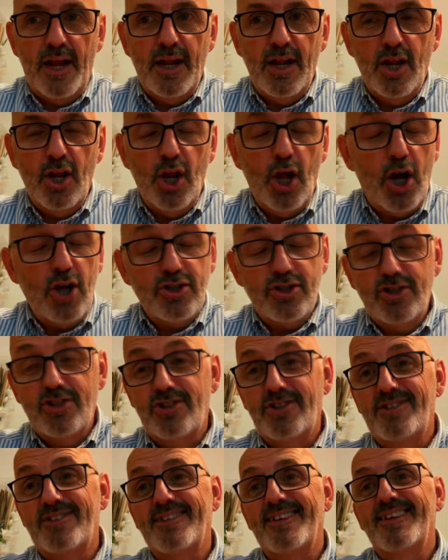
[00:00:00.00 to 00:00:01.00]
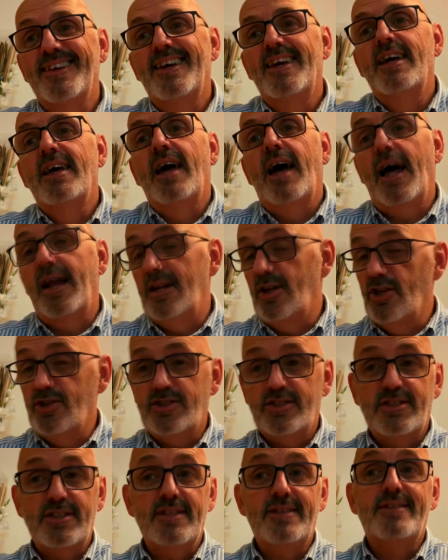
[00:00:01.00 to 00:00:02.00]
and lost
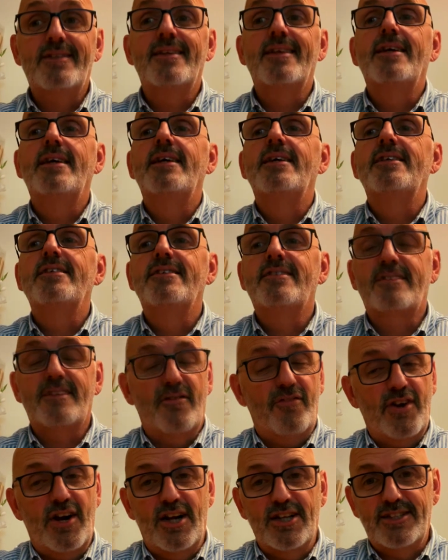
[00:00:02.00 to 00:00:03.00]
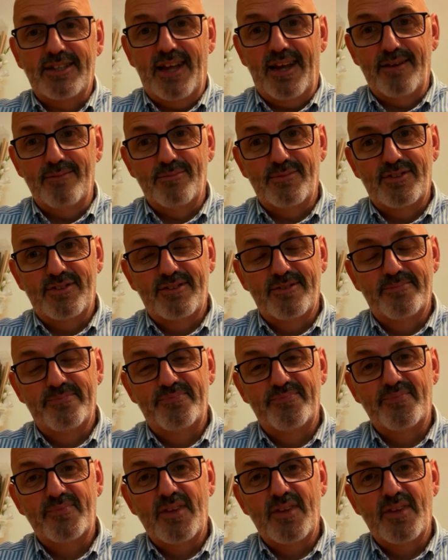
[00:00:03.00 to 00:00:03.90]
it several times.